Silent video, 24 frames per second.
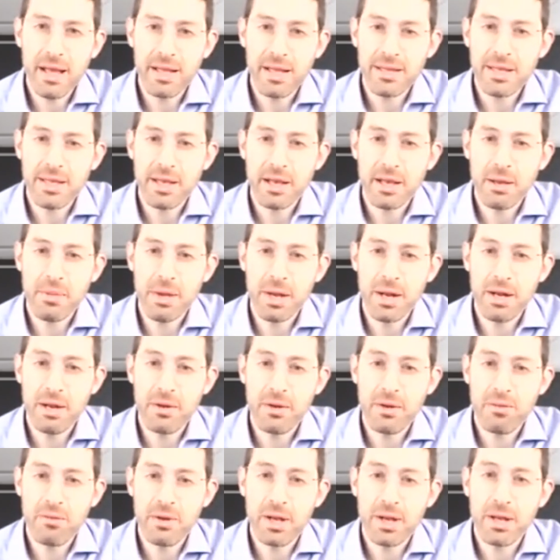let's take a minute
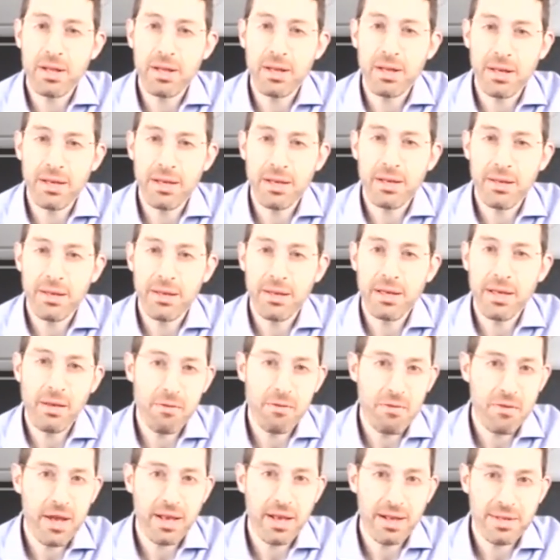and really give
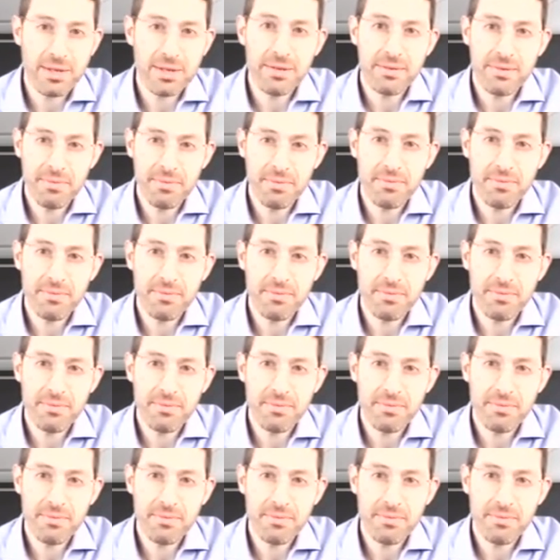thanks